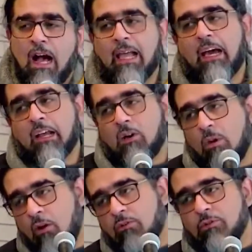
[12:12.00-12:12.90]
I gotta
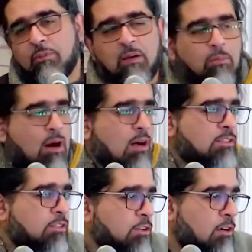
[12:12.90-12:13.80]
go out with my
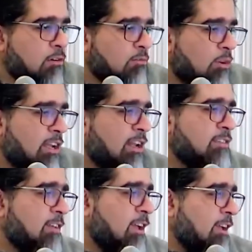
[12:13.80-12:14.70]
boss, you know, what can I
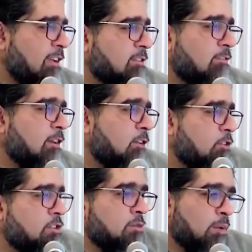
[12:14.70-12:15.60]
say? They're
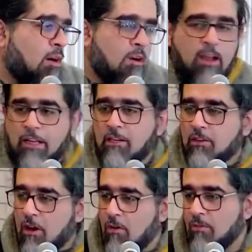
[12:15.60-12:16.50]
going to the bar, I need
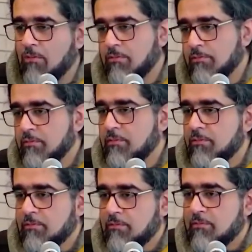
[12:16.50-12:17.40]
to go.
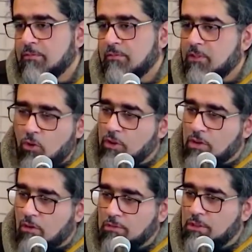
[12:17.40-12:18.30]
No, you
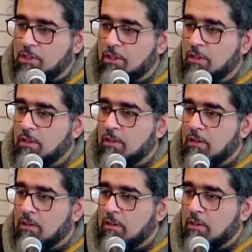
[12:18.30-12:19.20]
don't.
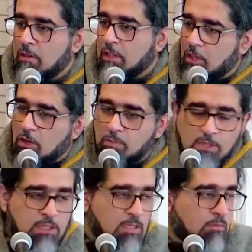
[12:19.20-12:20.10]
You're a
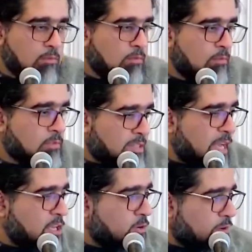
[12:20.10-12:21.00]
Muslim.
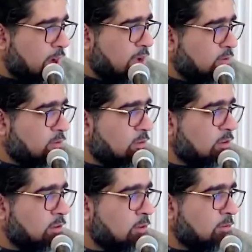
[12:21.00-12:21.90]
Stand your ground.